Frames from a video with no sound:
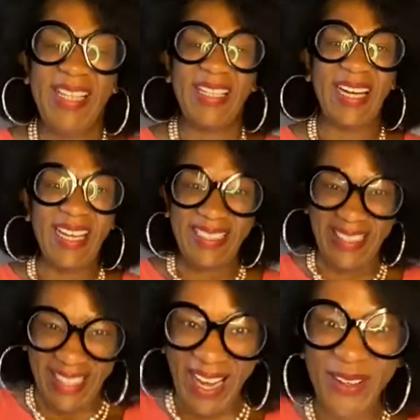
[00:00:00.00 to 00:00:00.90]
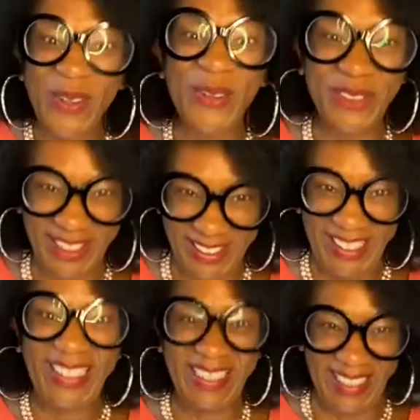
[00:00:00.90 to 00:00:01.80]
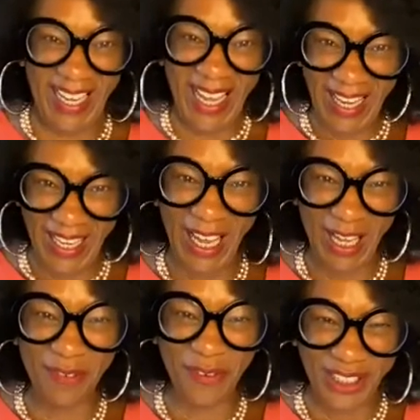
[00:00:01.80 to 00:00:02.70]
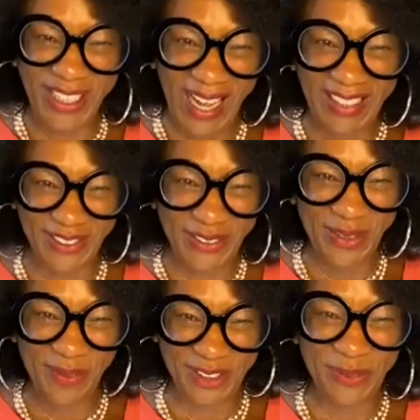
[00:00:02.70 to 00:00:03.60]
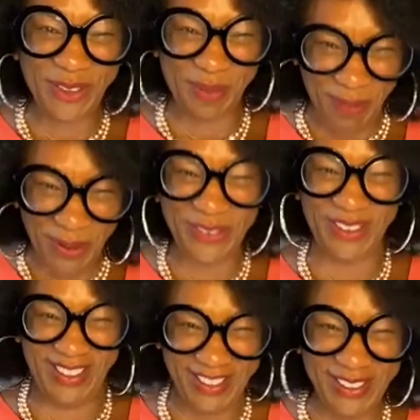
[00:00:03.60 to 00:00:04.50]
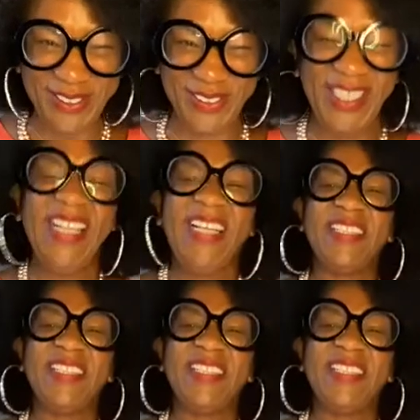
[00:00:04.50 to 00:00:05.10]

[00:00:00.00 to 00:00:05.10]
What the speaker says: God got on to you for not doing what you were supposed to do. Yeah.